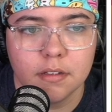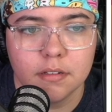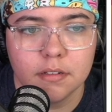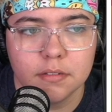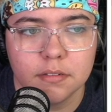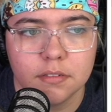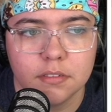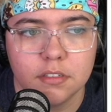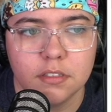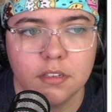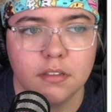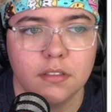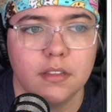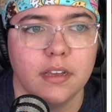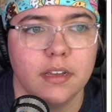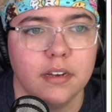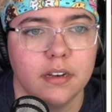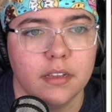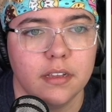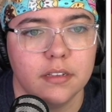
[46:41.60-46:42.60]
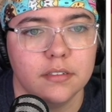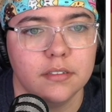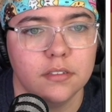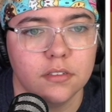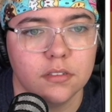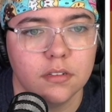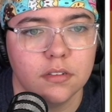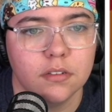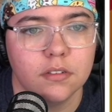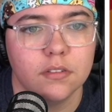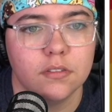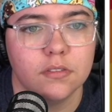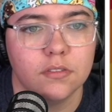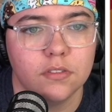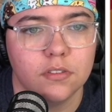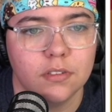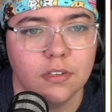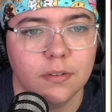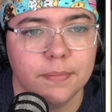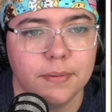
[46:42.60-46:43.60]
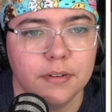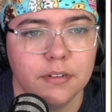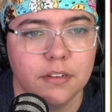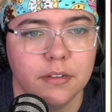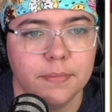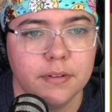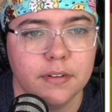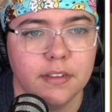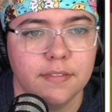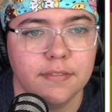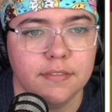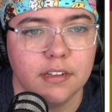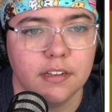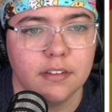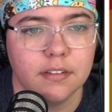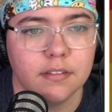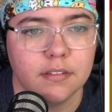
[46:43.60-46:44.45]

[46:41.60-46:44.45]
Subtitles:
So that is super duper nifty.